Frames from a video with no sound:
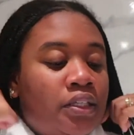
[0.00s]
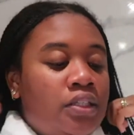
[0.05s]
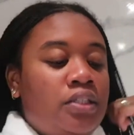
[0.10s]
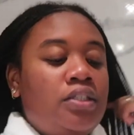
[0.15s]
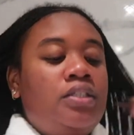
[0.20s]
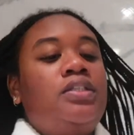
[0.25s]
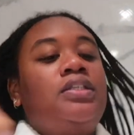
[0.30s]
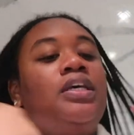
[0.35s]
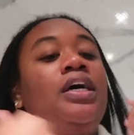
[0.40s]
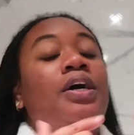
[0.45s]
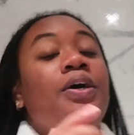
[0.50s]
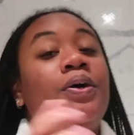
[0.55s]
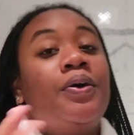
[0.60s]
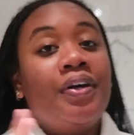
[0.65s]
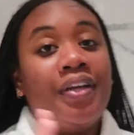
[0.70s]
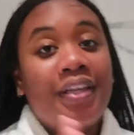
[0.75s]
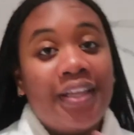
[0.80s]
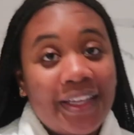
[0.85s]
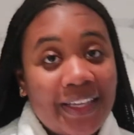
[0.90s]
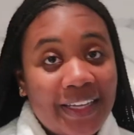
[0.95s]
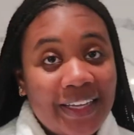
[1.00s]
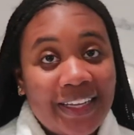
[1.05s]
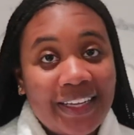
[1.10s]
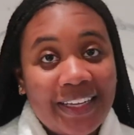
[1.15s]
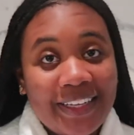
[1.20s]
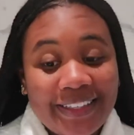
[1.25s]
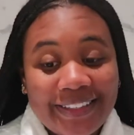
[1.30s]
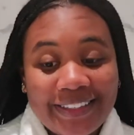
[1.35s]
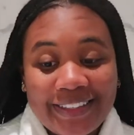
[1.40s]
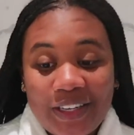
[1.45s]
So
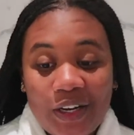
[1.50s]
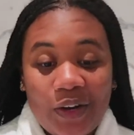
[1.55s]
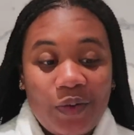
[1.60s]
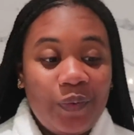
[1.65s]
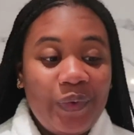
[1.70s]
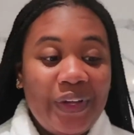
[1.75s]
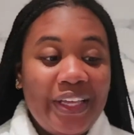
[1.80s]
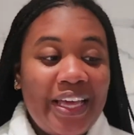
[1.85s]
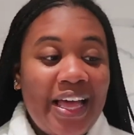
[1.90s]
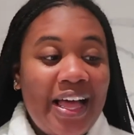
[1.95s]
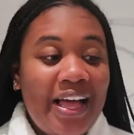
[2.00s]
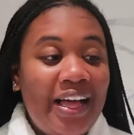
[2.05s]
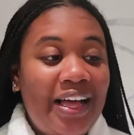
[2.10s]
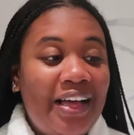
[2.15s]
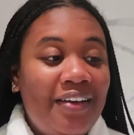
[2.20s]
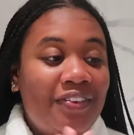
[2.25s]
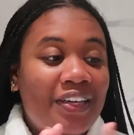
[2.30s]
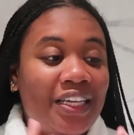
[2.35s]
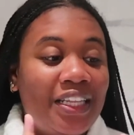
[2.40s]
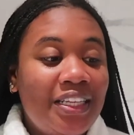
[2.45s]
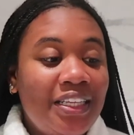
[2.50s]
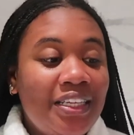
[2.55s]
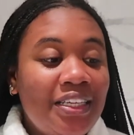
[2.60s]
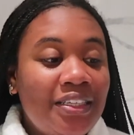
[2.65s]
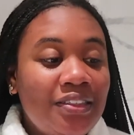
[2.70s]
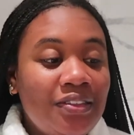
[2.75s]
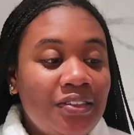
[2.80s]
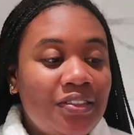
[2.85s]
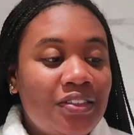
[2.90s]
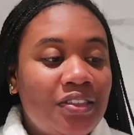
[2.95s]
we have
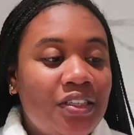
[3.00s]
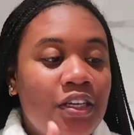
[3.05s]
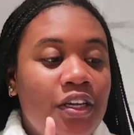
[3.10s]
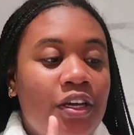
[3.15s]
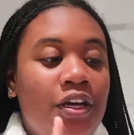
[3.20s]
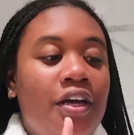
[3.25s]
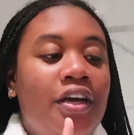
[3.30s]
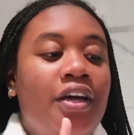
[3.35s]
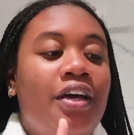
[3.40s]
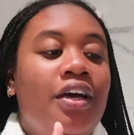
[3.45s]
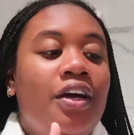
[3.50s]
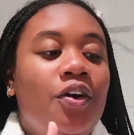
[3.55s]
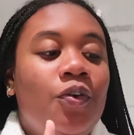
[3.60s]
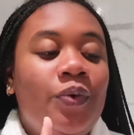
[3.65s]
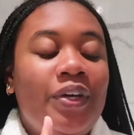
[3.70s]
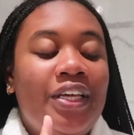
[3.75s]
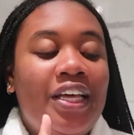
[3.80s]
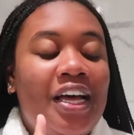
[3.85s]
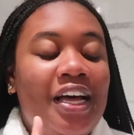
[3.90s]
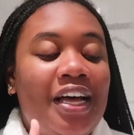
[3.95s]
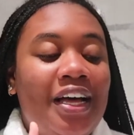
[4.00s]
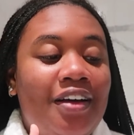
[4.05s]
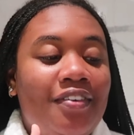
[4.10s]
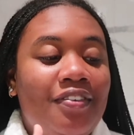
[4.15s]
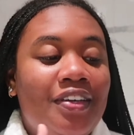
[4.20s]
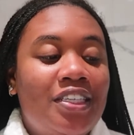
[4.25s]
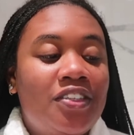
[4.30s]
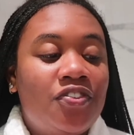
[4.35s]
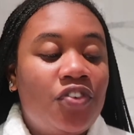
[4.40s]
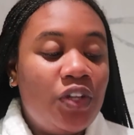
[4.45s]
cleansed, we have
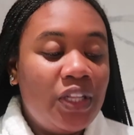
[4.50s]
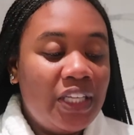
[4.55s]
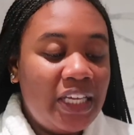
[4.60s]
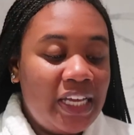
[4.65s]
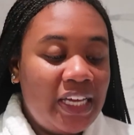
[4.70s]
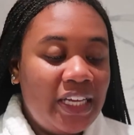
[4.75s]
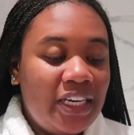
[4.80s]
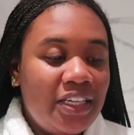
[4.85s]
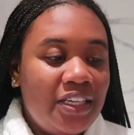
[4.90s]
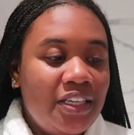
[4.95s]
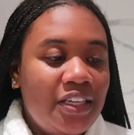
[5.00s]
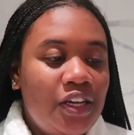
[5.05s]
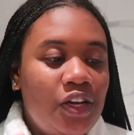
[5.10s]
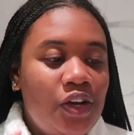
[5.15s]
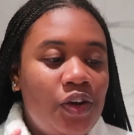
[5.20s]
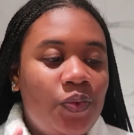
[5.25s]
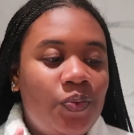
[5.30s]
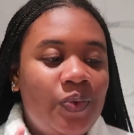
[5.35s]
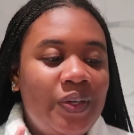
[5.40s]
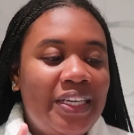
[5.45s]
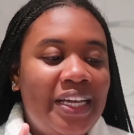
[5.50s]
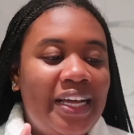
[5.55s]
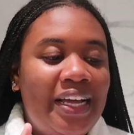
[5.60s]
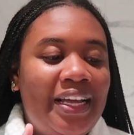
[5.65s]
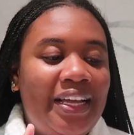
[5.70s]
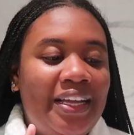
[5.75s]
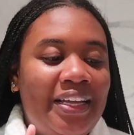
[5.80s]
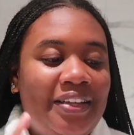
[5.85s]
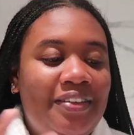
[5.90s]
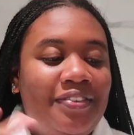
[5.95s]
exfoliated, we
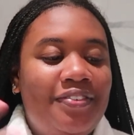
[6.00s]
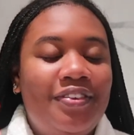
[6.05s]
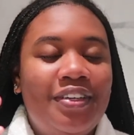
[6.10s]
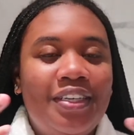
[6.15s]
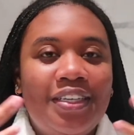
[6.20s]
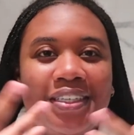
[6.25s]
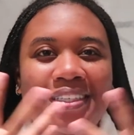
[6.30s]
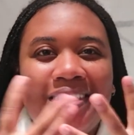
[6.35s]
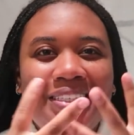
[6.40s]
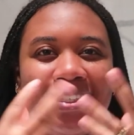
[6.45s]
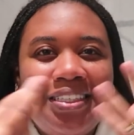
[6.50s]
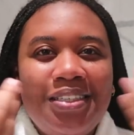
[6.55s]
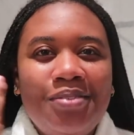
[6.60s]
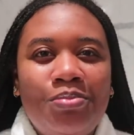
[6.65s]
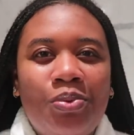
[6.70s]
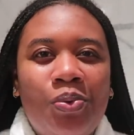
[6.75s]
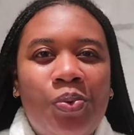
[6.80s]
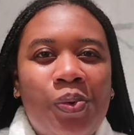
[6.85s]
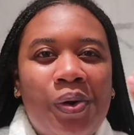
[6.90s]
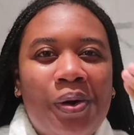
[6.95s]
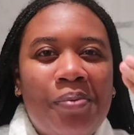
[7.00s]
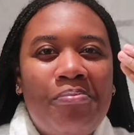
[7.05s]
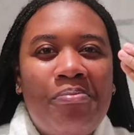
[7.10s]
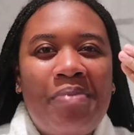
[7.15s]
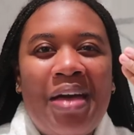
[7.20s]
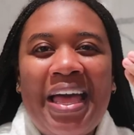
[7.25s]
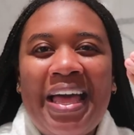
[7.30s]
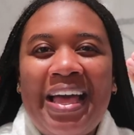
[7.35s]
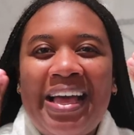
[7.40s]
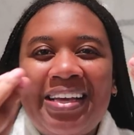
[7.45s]
have deep pore
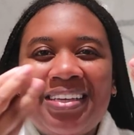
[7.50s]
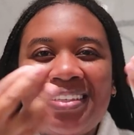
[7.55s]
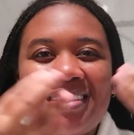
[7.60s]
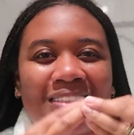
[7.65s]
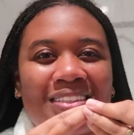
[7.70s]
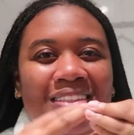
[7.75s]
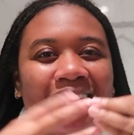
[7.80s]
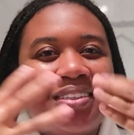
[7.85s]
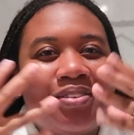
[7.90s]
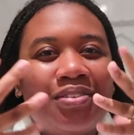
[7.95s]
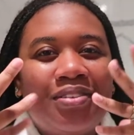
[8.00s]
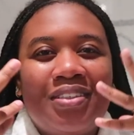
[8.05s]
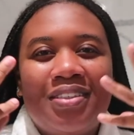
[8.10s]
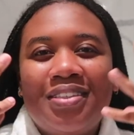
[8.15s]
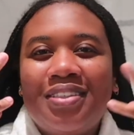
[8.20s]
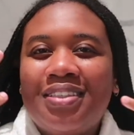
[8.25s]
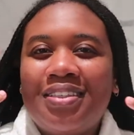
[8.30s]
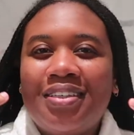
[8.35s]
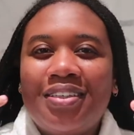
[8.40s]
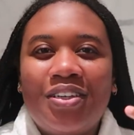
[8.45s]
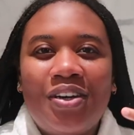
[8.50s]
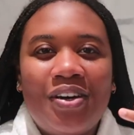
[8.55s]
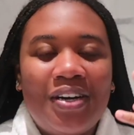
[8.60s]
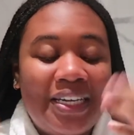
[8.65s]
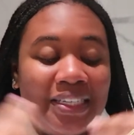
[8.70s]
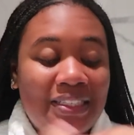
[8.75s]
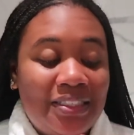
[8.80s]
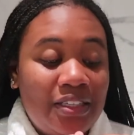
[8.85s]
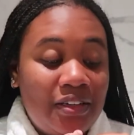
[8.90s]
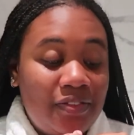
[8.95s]
mask, sucked all
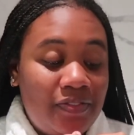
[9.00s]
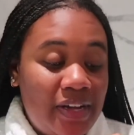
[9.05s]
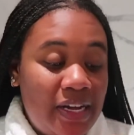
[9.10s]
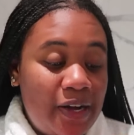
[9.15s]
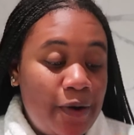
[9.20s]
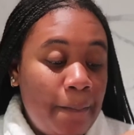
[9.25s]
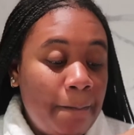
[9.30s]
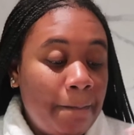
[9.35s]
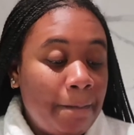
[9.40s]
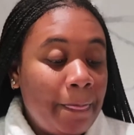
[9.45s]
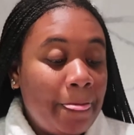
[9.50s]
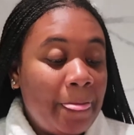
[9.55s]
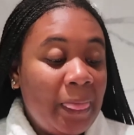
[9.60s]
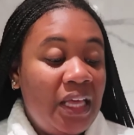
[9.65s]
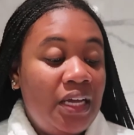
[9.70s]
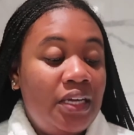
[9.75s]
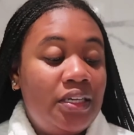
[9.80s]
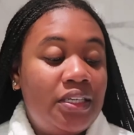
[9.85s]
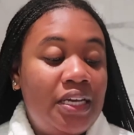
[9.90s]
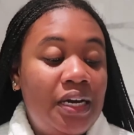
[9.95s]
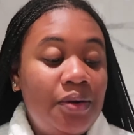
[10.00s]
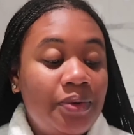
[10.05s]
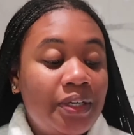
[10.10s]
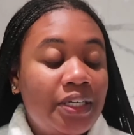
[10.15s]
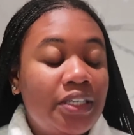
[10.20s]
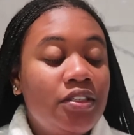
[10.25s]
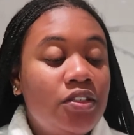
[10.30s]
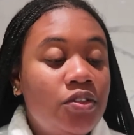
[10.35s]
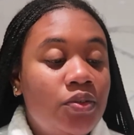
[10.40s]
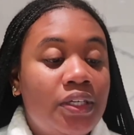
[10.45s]
that stuff out. Now we're
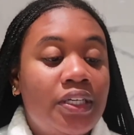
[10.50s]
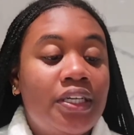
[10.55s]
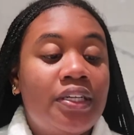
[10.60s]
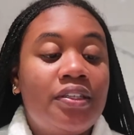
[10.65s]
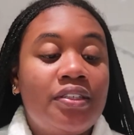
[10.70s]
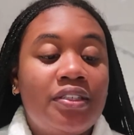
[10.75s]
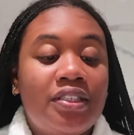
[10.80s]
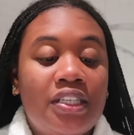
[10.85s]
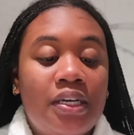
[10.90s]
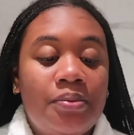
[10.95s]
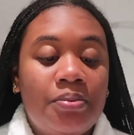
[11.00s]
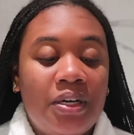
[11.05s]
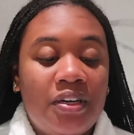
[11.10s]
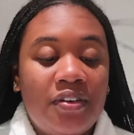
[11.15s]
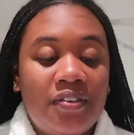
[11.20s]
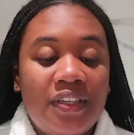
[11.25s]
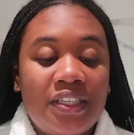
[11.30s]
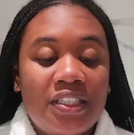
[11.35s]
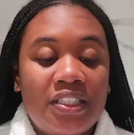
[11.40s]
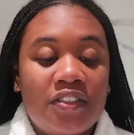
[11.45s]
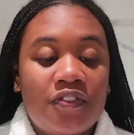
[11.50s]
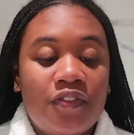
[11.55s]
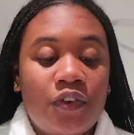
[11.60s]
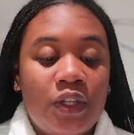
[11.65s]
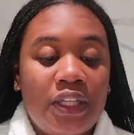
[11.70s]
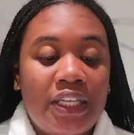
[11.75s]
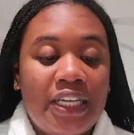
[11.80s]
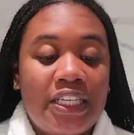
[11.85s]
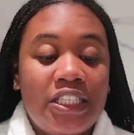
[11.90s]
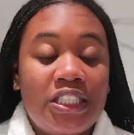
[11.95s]
gonna do another step of
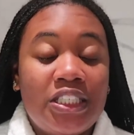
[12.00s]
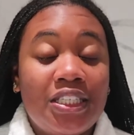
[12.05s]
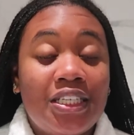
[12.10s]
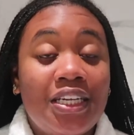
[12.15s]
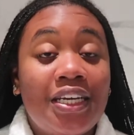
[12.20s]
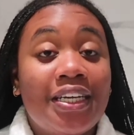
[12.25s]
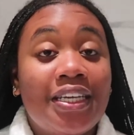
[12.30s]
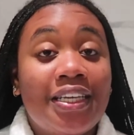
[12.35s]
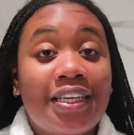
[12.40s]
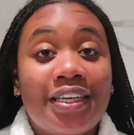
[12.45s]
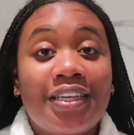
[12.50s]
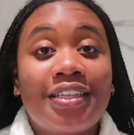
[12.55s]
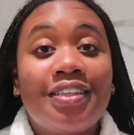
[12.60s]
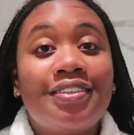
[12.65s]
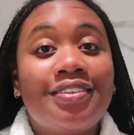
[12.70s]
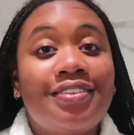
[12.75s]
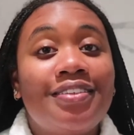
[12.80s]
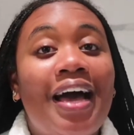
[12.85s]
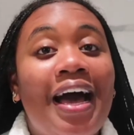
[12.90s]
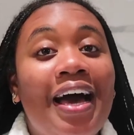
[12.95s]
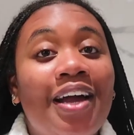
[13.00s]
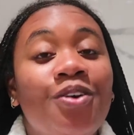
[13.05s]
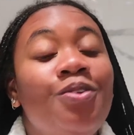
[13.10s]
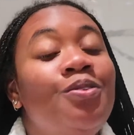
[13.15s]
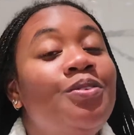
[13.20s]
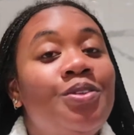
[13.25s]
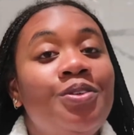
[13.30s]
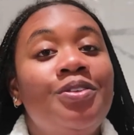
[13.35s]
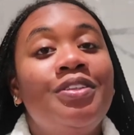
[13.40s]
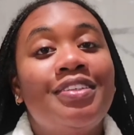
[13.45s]
exfoliation. Again, this, I
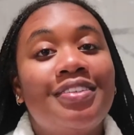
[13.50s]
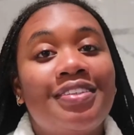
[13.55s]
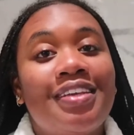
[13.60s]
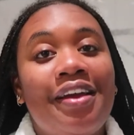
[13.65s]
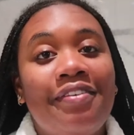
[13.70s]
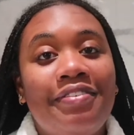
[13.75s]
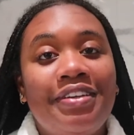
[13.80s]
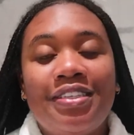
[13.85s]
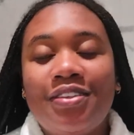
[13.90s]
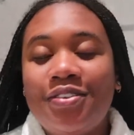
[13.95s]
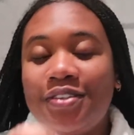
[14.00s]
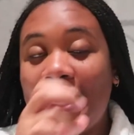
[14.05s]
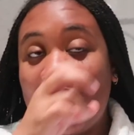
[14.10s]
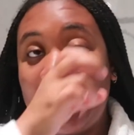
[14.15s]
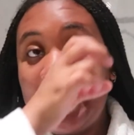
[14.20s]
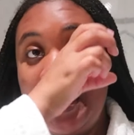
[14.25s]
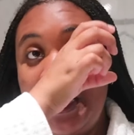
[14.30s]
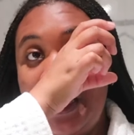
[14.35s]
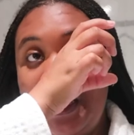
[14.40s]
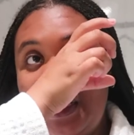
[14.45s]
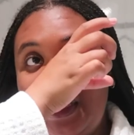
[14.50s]
don't do this every single day.